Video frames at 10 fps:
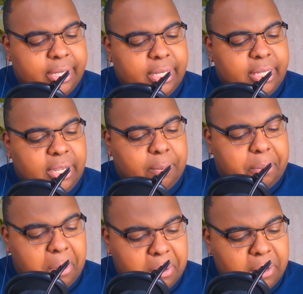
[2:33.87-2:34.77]
the
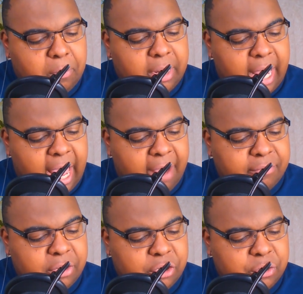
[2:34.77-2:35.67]
opponent would have
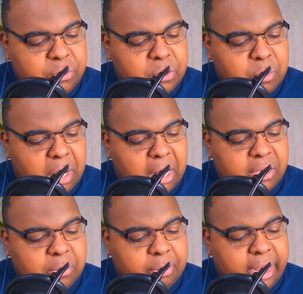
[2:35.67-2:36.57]
to choose whether
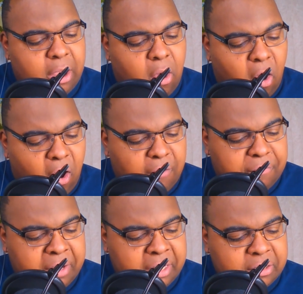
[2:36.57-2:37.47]
to play
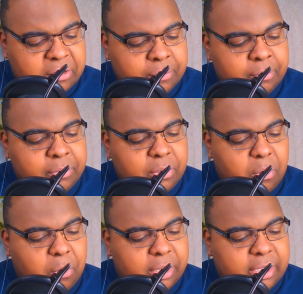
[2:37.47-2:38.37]
offense
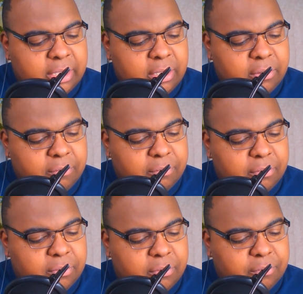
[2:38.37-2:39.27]
or
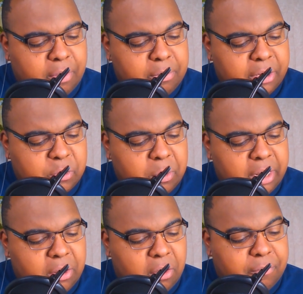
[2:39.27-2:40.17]
from their
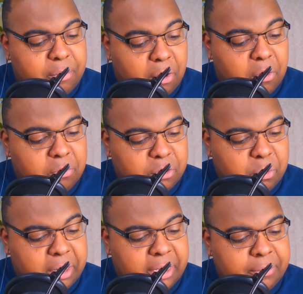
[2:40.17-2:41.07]
own
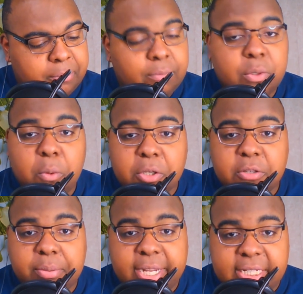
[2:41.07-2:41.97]
20 or to
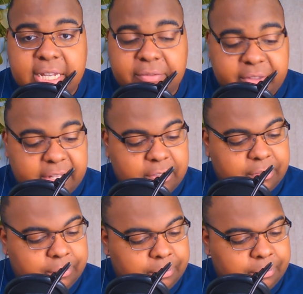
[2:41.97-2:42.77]
play defense.